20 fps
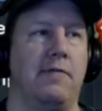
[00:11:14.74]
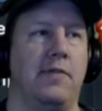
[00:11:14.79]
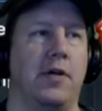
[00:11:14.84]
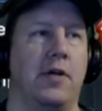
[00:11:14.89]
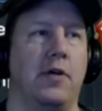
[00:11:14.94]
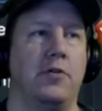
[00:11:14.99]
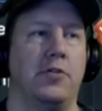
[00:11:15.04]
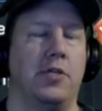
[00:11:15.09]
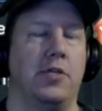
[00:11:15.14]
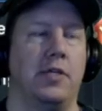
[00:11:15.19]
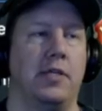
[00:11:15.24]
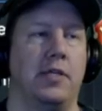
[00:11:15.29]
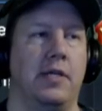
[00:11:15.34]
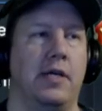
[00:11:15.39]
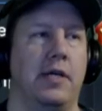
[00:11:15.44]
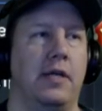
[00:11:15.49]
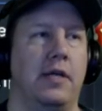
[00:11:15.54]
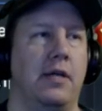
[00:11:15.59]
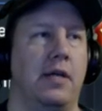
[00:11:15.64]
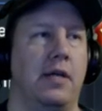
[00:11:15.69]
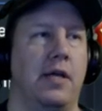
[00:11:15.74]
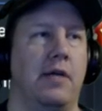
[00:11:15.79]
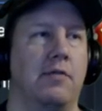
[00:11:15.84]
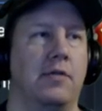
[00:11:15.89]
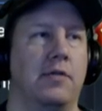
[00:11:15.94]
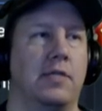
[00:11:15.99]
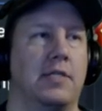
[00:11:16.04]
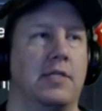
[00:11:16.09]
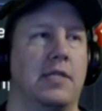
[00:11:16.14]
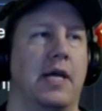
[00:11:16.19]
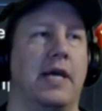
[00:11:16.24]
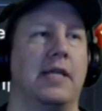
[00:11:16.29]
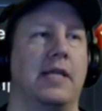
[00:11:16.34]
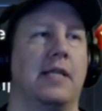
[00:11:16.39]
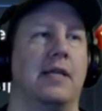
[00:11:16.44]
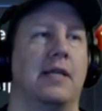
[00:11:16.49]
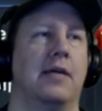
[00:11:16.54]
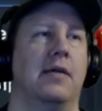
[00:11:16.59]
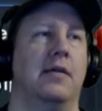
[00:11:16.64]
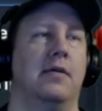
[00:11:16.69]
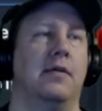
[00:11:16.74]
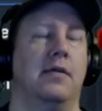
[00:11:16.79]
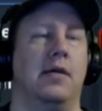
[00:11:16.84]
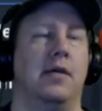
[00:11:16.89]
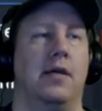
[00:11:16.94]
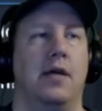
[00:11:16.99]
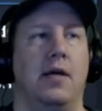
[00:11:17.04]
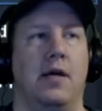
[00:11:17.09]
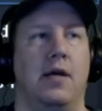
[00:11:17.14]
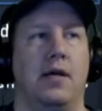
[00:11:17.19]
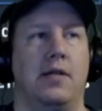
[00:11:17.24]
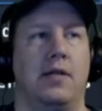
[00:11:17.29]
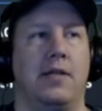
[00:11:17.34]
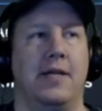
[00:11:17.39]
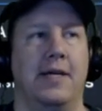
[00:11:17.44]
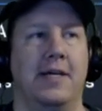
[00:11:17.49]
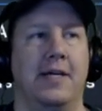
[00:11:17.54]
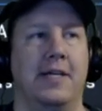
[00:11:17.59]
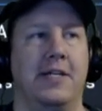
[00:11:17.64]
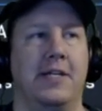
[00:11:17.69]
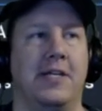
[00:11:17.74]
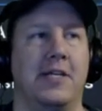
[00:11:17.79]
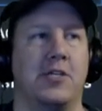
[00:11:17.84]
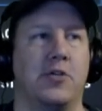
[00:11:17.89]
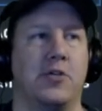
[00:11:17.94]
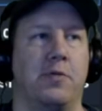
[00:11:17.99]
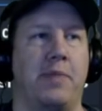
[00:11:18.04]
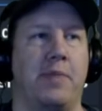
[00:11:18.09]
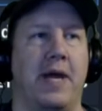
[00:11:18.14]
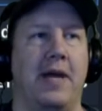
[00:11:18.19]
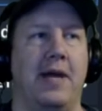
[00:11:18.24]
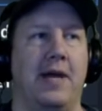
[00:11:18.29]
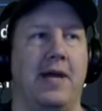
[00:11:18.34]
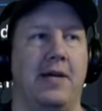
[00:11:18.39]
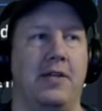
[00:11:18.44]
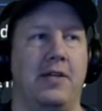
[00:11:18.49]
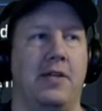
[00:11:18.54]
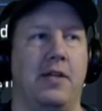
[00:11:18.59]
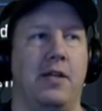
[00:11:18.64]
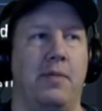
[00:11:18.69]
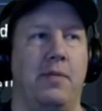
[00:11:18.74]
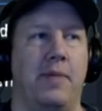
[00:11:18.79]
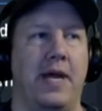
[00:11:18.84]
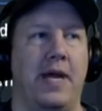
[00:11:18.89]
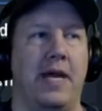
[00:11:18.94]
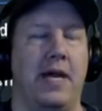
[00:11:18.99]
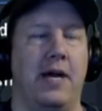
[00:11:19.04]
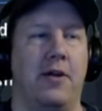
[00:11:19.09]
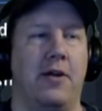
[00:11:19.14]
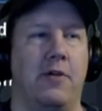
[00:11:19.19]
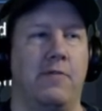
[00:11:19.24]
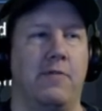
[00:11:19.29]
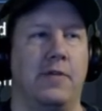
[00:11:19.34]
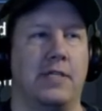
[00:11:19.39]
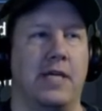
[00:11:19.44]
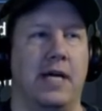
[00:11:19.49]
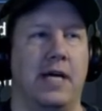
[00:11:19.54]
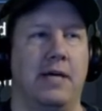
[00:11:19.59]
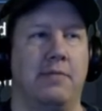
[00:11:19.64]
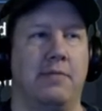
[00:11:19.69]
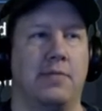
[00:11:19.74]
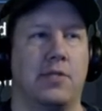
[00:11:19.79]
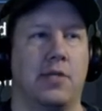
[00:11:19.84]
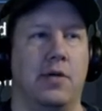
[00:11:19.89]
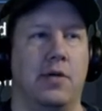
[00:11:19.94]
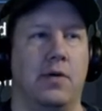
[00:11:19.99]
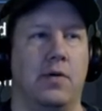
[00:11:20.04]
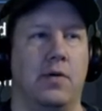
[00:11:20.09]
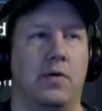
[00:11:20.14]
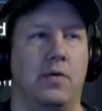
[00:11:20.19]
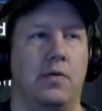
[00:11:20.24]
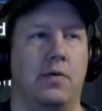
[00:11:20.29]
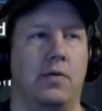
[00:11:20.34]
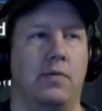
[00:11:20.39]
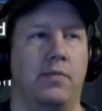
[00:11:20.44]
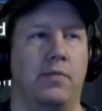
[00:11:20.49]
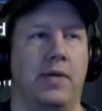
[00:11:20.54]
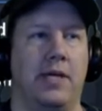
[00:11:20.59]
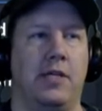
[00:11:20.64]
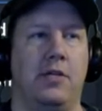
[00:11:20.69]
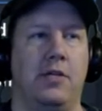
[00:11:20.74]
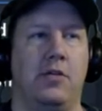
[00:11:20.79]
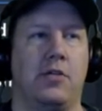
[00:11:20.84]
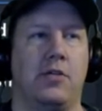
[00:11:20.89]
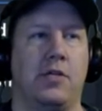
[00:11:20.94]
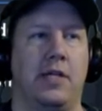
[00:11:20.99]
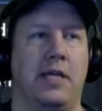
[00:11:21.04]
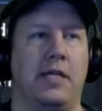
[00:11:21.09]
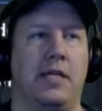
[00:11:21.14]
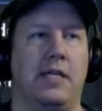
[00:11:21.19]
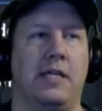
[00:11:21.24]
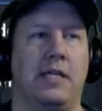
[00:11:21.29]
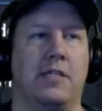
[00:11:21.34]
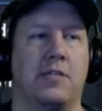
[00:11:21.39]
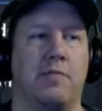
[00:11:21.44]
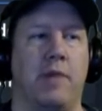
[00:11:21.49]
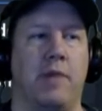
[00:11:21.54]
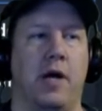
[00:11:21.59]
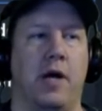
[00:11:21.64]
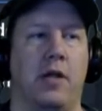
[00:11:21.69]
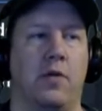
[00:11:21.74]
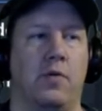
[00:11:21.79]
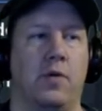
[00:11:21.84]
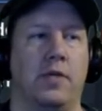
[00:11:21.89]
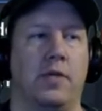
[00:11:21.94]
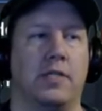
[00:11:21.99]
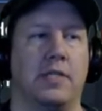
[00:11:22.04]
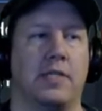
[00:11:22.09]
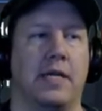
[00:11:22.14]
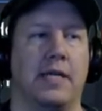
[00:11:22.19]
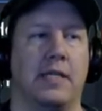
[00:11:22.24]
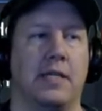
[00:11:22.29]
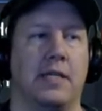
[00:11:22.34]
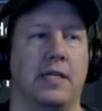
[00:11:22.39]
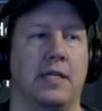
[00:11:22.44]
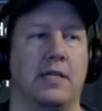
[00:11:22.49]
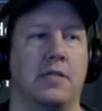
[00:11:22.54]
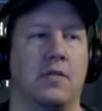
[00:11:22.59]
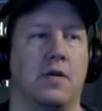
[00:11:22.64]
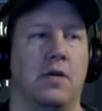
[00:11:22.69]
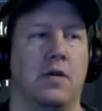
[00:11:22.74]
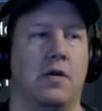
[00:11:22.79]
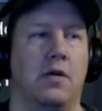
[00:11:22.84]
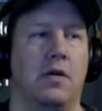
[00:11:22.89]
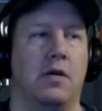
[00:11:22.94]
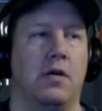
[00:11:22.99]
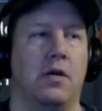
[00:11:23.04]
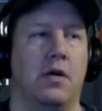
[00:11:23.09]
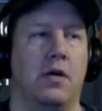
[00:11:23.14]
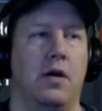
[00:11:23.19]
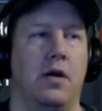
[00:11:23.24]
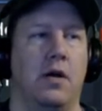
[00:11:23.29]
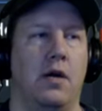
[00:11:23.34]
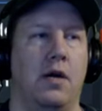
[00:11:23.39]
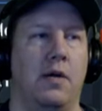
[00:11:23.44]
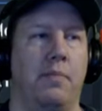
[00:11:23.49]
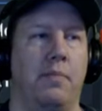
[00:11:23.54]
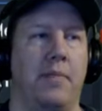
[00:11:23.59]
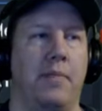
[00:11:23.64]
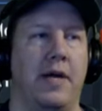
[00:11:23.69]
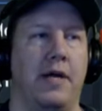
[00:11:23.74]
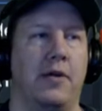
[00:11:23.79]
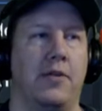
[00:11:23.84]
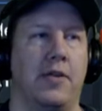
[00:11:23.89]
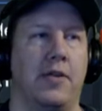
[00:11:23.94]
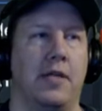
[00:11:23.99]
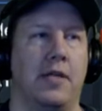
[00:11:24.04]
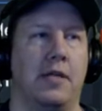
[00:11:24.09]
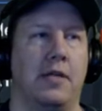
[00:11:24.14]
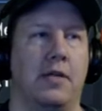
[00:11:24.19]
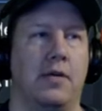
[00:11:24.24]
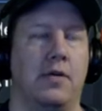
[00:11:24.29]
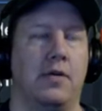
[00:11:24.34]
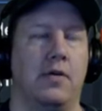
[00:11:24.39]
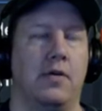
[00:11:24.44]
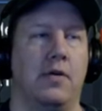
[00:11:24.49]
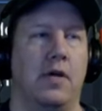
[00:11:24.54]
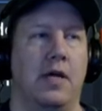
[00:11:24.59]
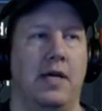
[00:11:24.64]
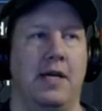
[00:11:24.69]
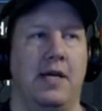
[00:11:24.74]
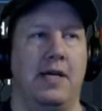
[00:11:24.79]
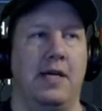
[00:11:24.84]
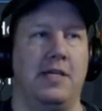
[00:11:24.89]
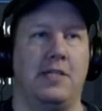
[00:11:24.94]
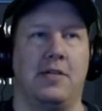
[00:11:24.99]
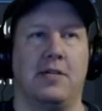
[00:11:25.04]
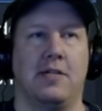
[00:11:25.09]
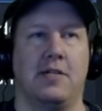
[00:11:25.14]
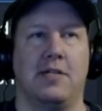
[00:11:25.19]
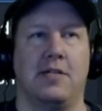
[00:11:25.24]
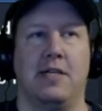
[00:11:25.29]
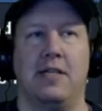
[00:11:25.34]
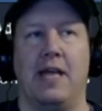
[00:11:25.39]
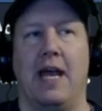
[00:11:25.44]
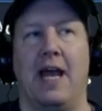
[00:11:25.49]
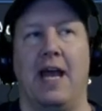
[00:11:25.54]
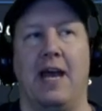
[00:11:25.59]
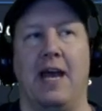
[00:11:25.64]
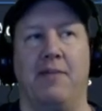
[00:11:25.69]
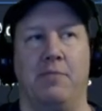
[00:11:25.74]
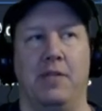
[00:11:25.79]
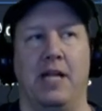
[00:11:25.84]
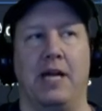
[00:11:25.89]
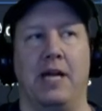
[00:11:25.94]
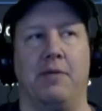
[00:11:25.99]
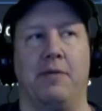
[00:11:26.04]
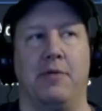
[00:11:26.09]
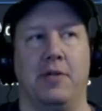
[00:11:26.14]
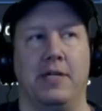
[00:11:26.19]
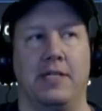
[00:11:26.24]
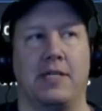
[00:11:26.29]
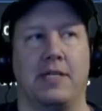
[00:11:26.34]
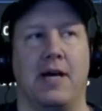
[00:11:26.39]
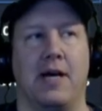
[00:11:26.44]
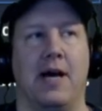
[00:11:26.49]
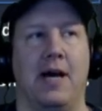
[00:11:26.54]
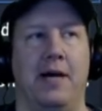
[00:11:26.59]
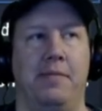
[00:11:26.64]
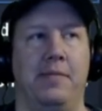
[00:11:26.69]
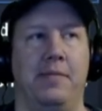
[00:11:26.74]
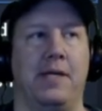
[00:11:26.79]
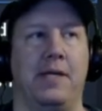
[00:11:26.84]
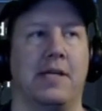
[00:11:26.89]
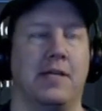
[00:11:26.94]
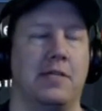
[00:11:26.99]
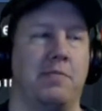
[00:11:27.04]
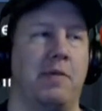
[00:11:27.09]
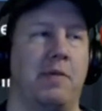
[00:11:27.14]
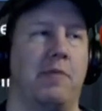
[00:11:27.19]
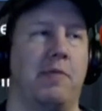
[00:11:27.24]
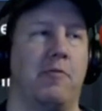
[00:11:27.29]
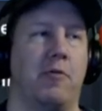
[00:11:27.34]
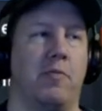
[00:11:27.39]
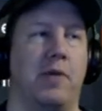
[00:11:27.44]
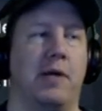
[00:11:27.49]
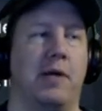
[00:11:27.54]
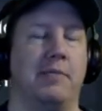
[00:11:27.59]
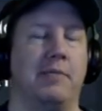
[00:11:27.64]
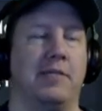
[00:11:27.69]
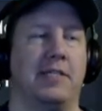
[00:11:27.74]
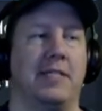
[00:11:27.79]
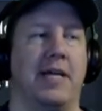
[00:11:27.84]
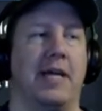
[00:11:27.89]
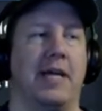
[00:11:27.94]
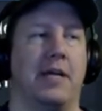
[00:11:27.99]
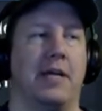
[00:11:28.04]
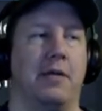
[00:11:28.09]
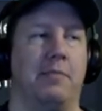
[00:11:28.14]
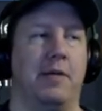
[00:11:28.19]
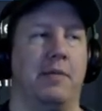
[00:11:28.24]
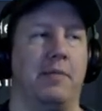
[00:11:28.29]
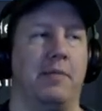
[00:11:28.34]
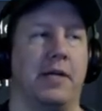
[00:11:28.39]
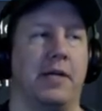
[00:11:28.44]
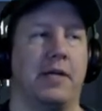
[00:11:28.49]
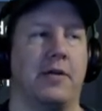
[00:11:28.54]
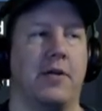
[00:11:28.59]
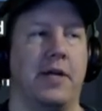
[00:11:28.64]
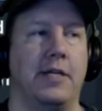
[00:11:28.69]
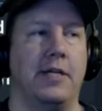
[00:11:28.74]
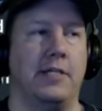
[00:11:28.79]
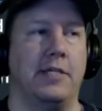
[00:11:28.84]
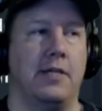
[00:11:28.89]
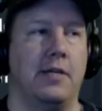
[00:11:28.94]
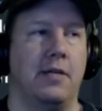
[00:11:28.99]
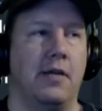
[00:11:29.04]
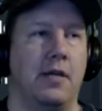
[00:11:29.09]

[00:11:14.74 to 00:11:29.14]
notion that it was like the the initial payout and then the payout over time. So, but usually these smaller ones like this are uh, a better thing to do. As you can see, they have them labeled as hot because people are probably snagging them up like crazy.